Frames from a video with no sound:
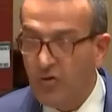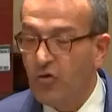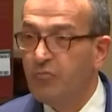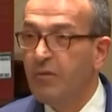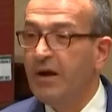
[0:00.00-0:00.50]

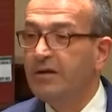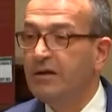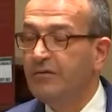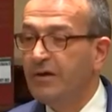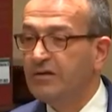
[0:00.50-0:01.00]
who made the
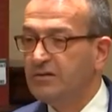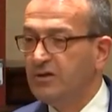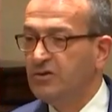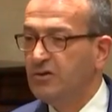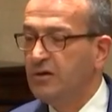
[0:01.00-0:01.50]
event
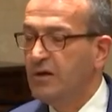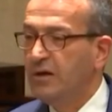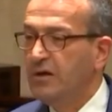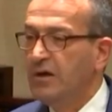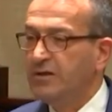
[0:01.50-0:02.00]
such
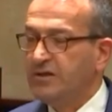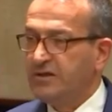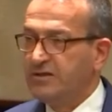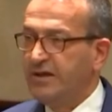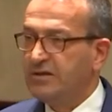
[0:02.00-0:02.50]
a
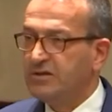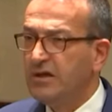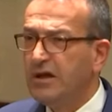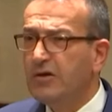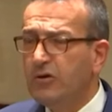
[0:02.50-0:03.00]
success,
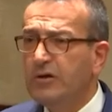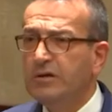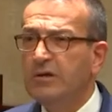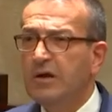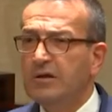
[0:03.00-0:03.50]

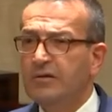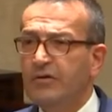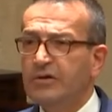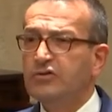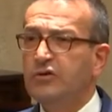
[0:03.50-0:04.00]
including the
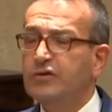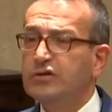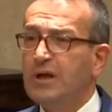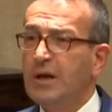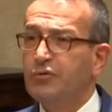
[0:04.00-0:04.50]
various service
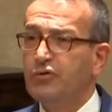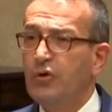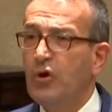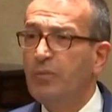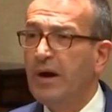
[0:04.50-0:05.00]
clubs who
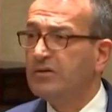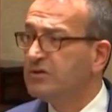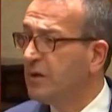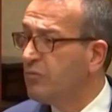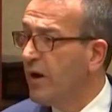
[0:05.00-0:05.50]
help out in
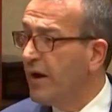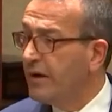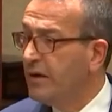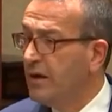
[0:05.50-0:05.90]
some way,